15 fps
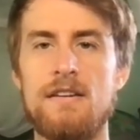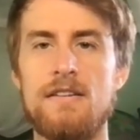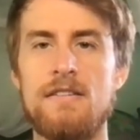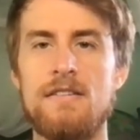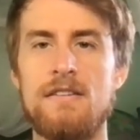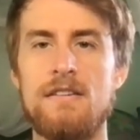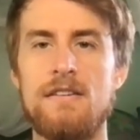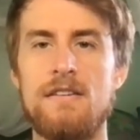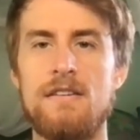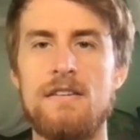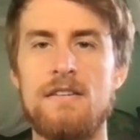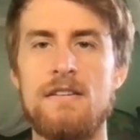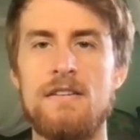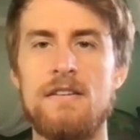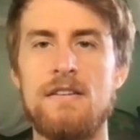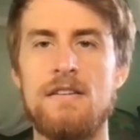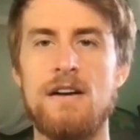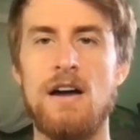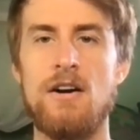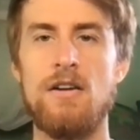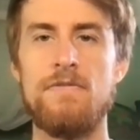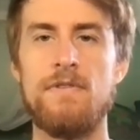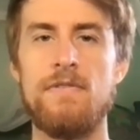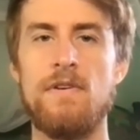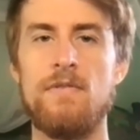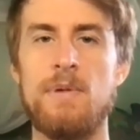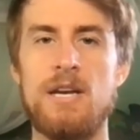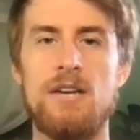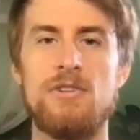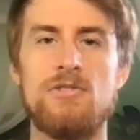into, I don't know if you've
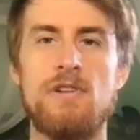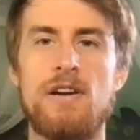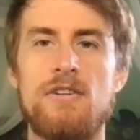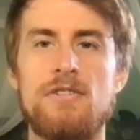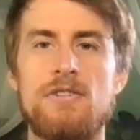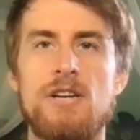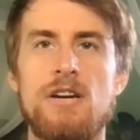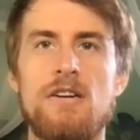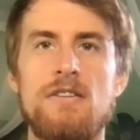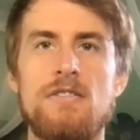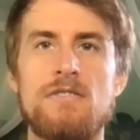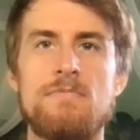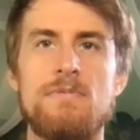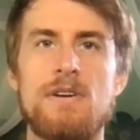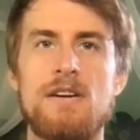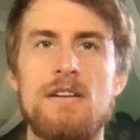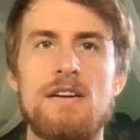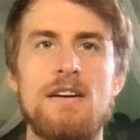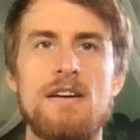ever been to Trader Joe's, but